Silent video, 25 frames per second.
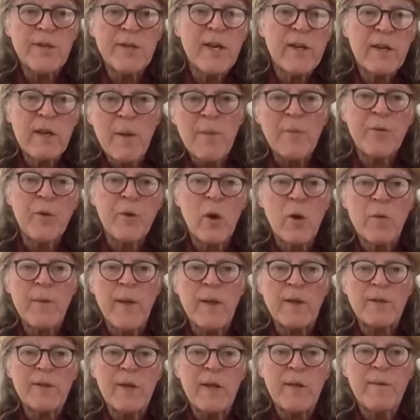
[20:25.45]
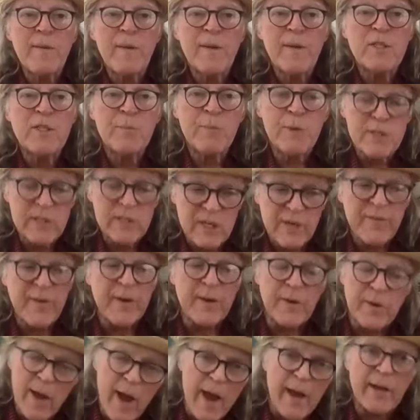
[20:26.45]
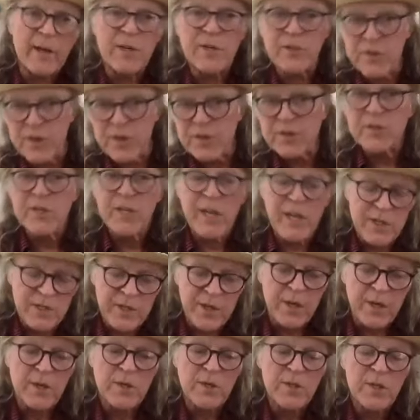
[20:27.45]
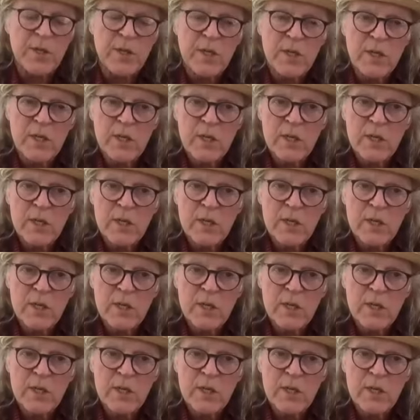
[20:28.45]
They'd come through and they'd said, This specific night is just teachings.